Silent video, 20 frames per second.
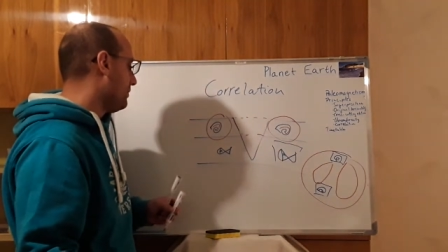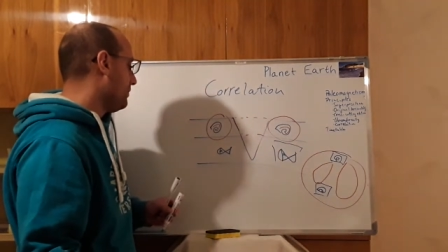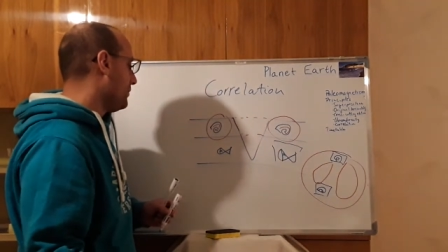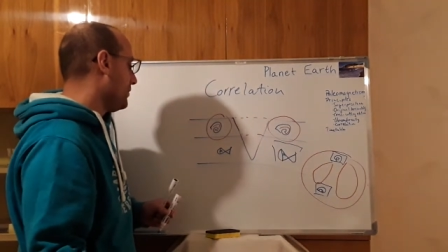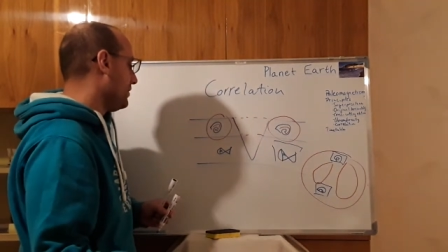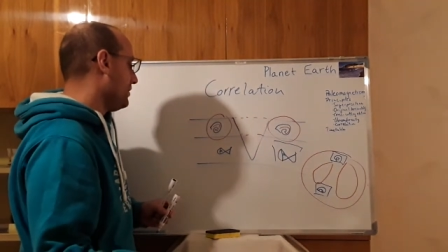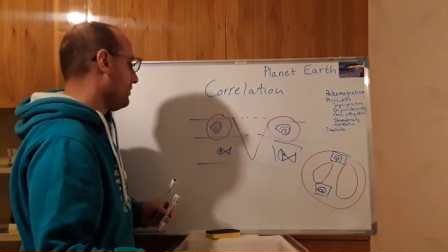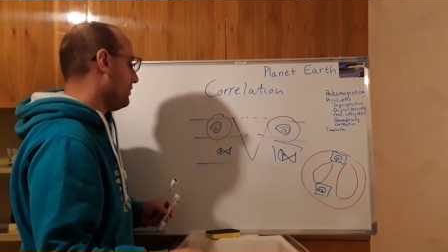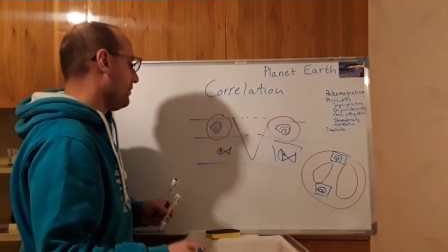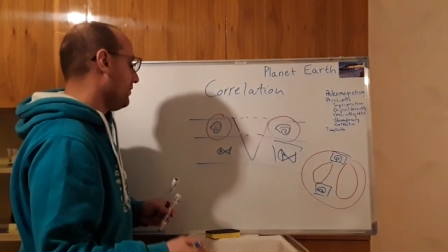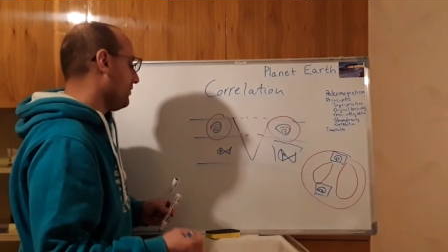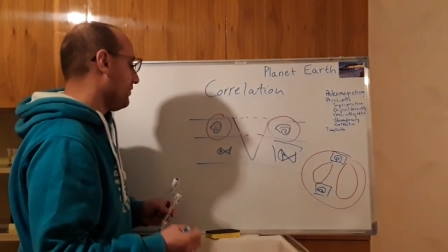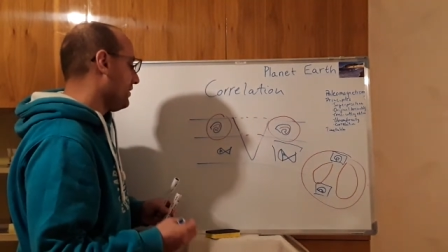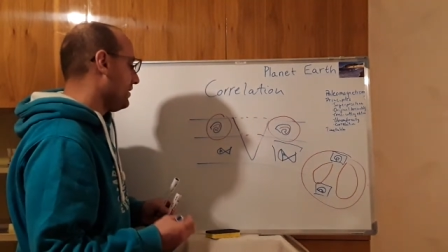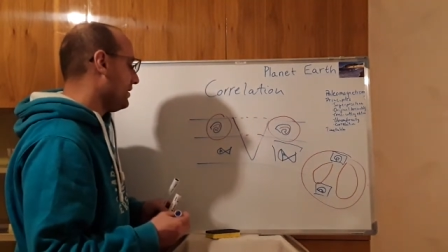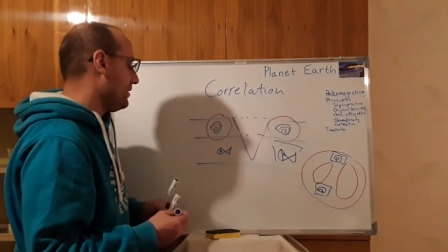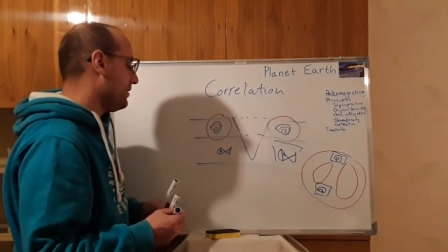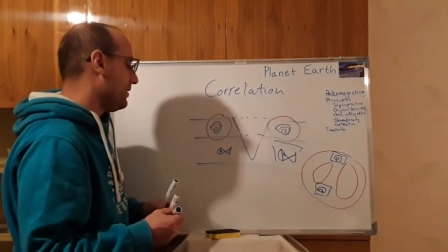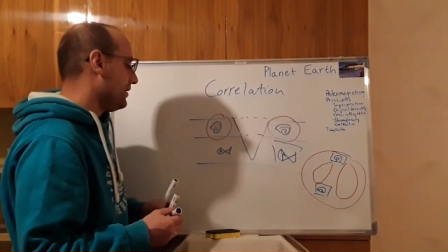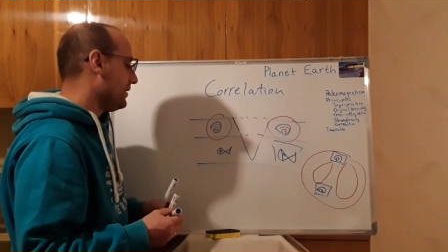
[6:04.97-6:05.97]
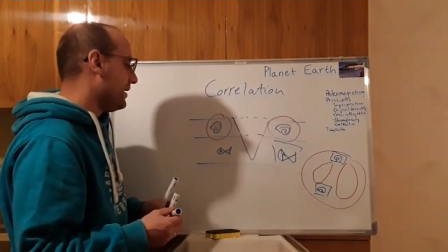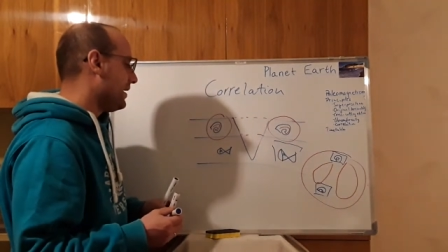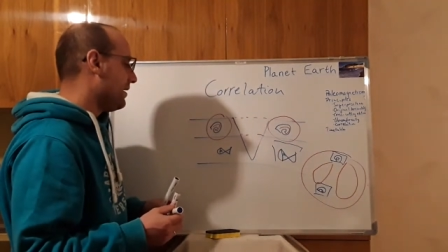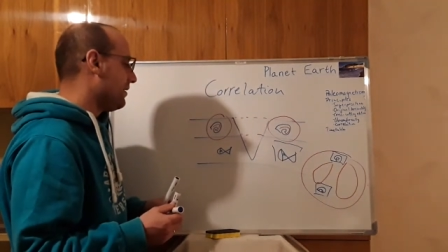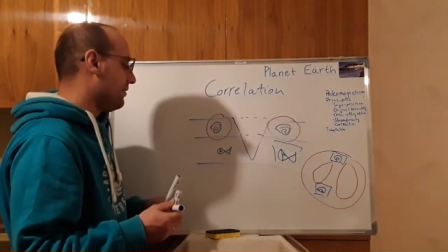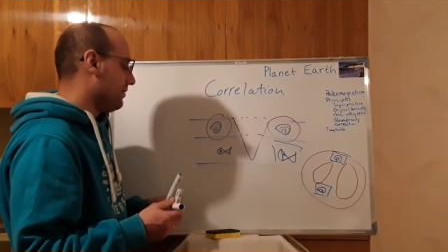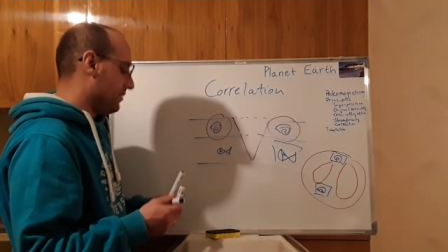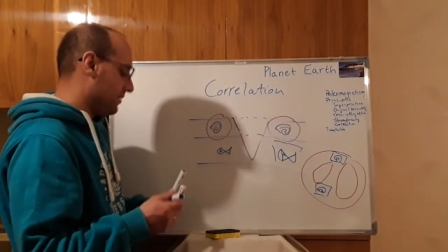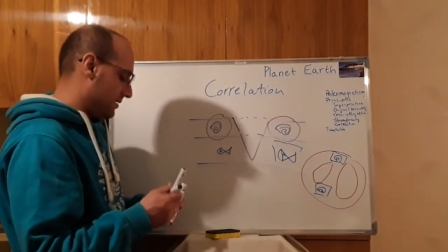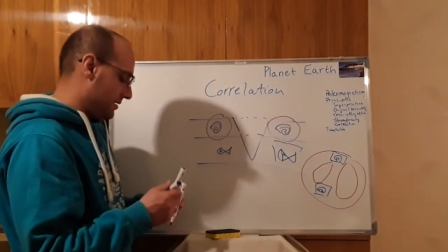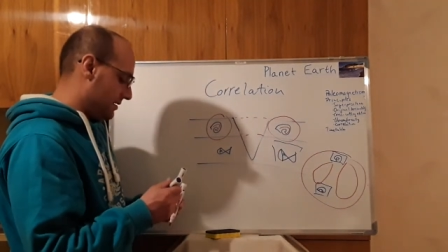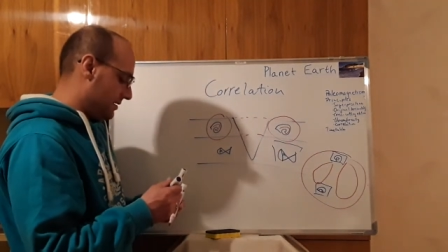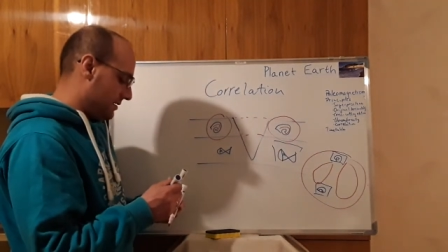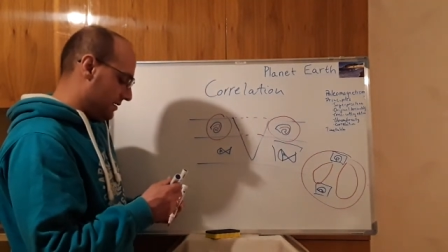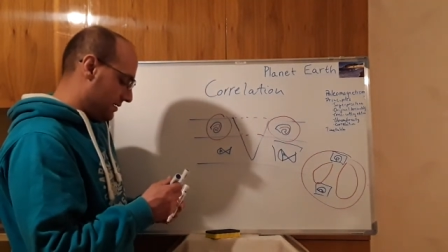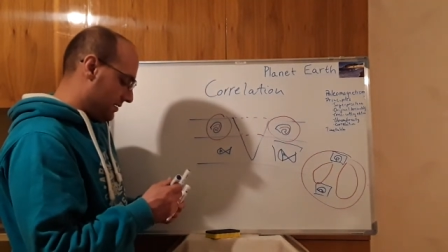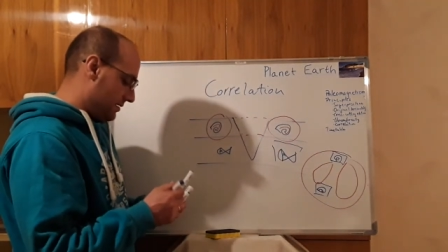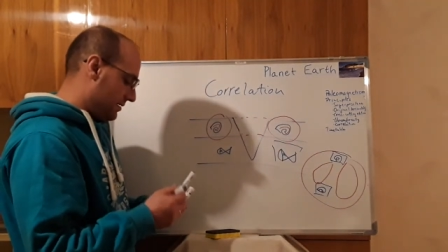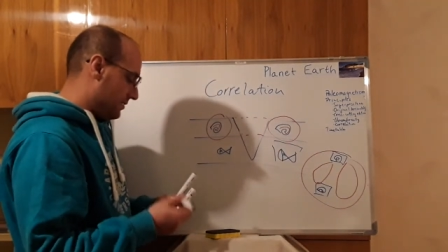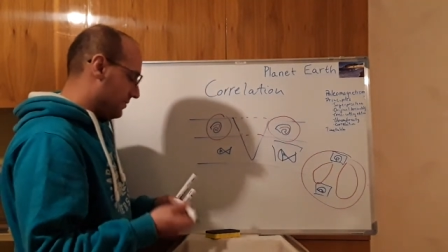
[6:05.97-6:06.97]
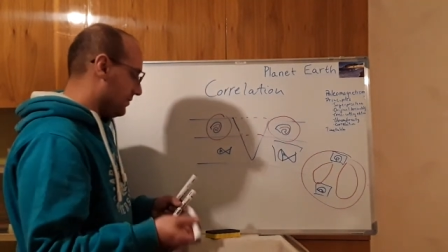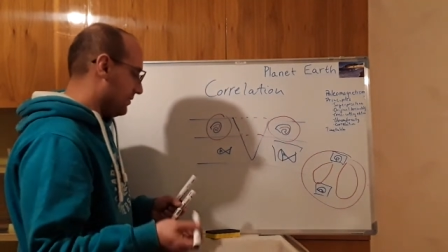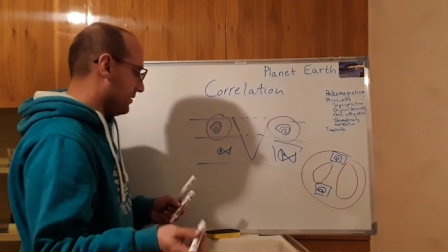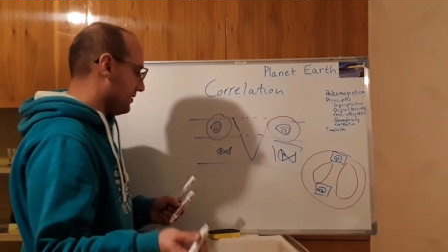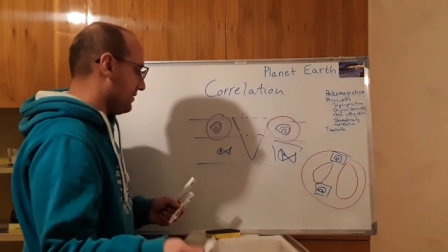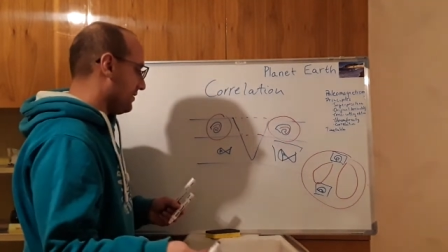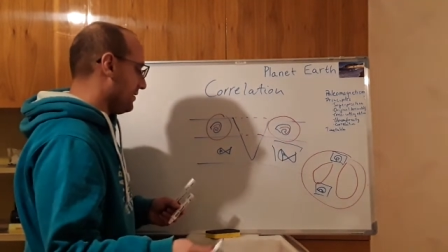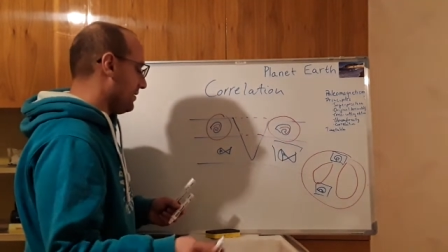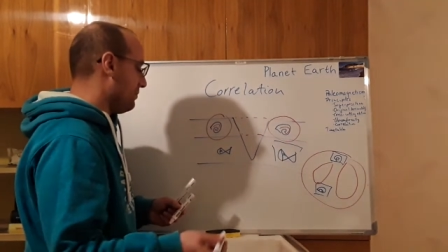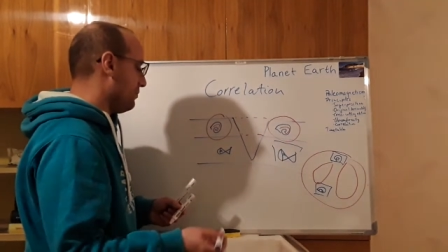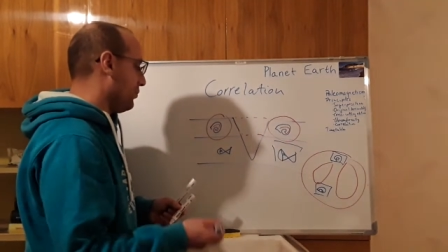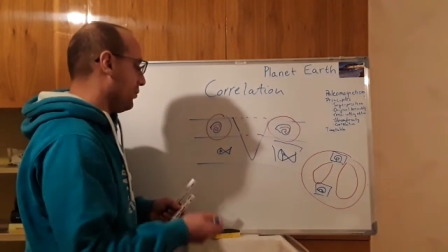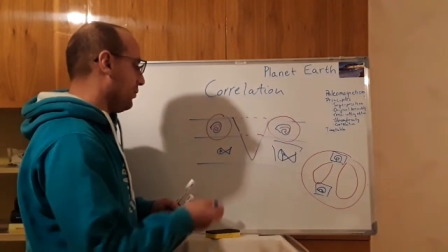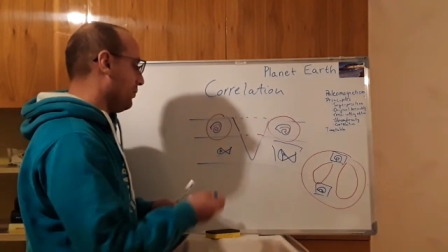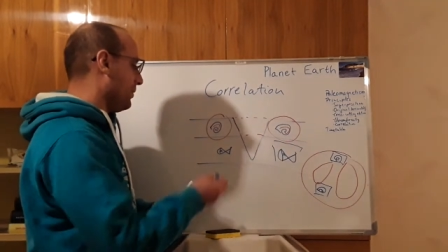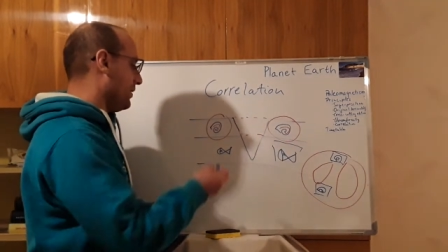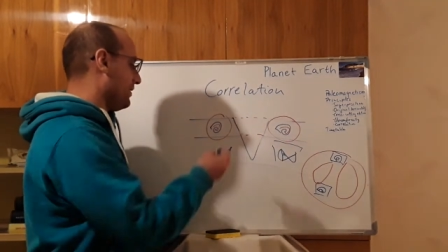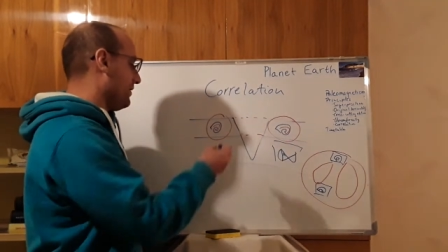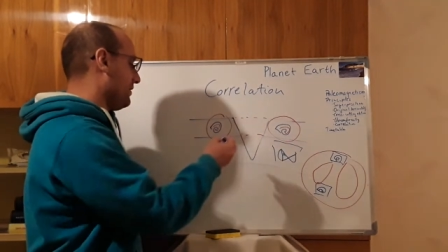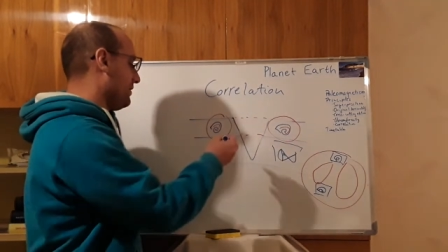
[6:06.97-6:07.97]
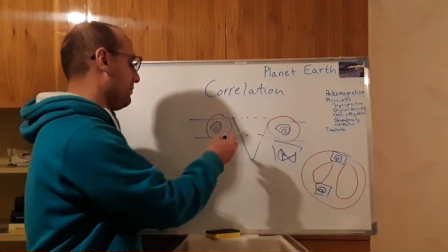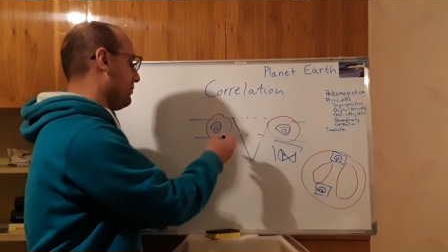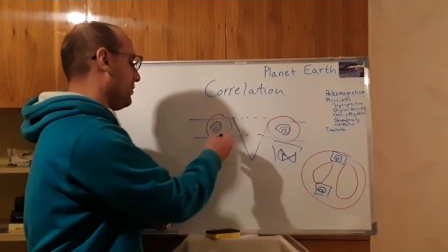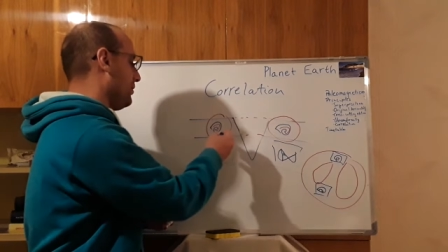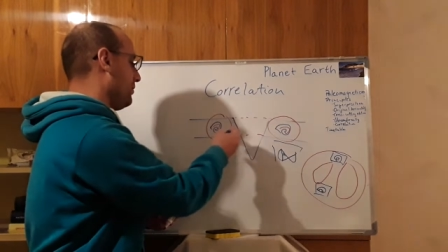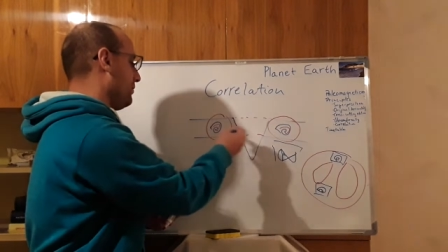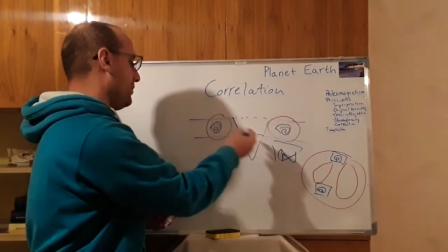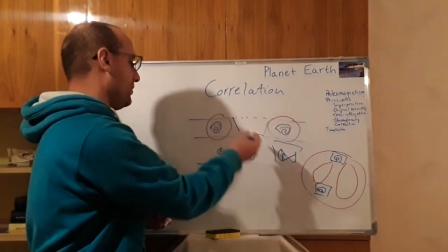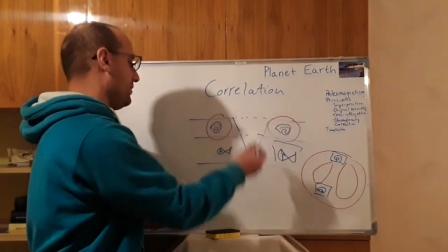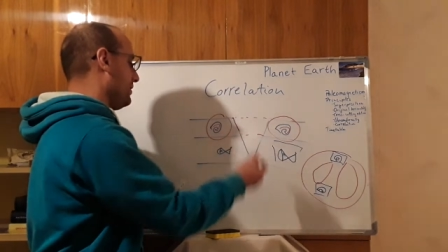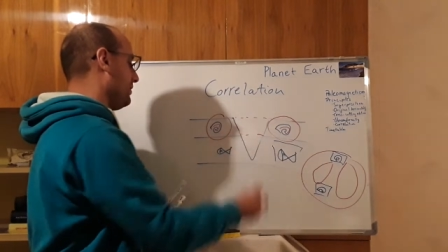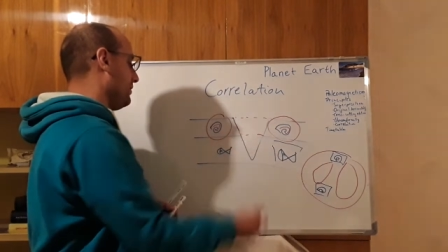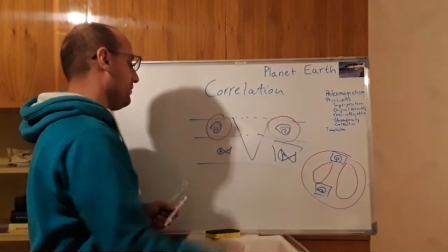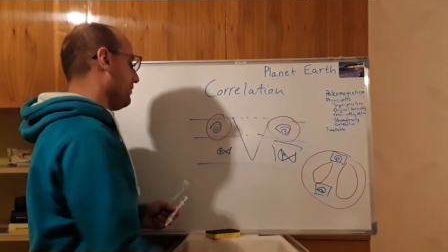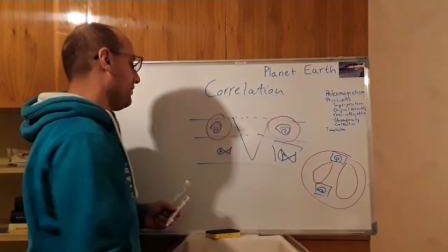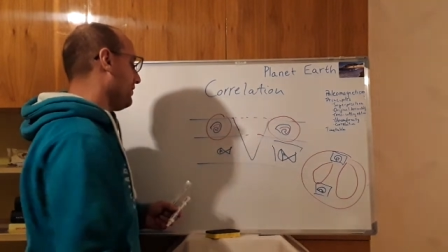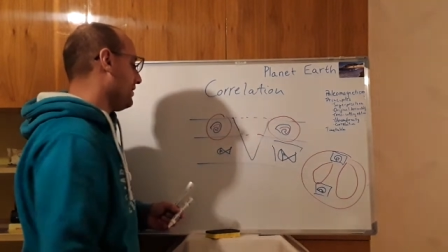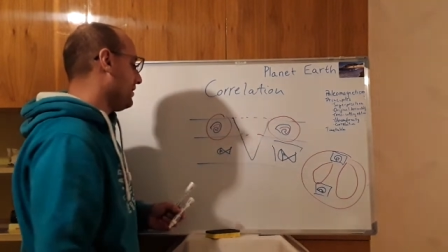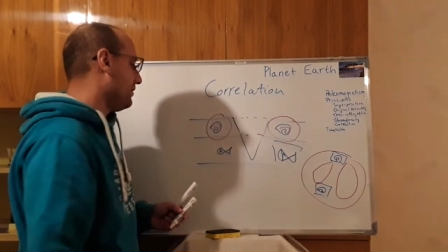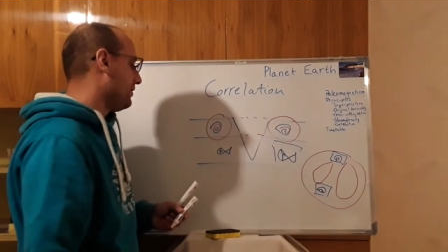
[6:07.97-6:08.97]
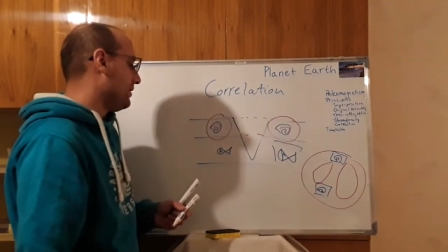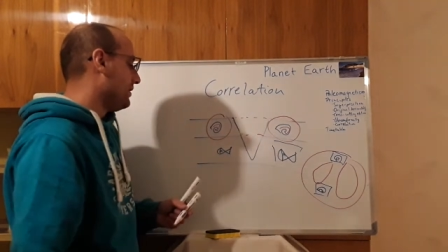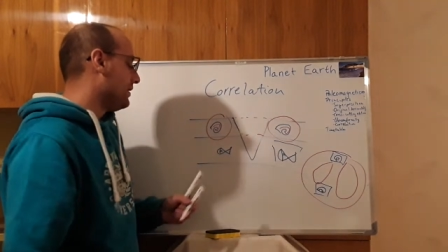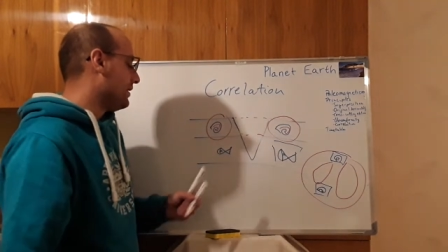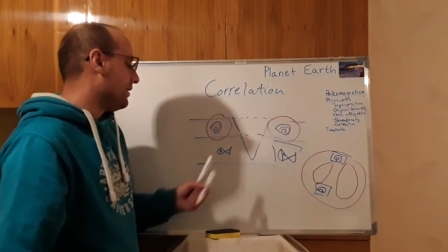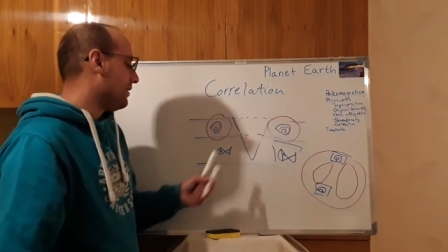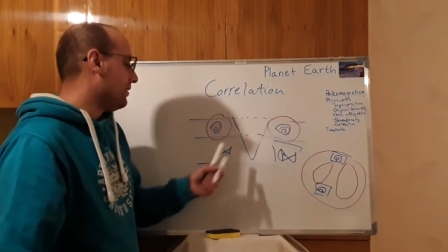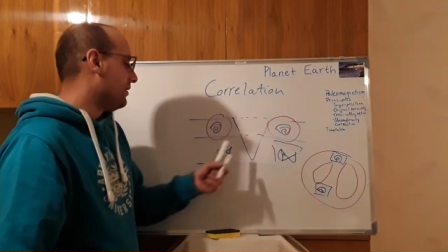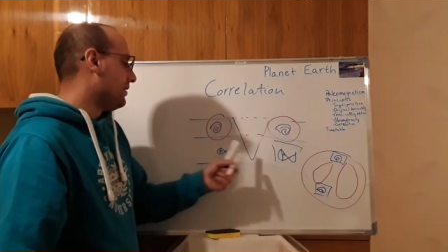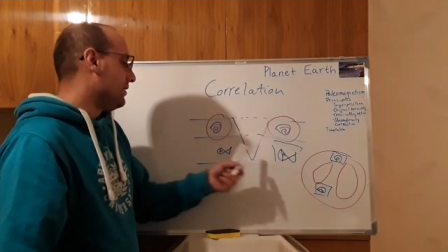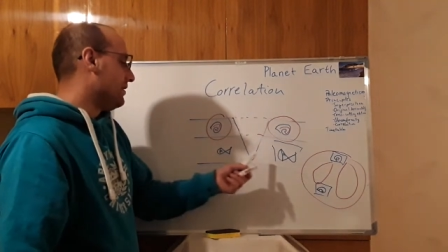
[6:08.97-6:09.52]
materials here and there, not simple, but similar materials here and there,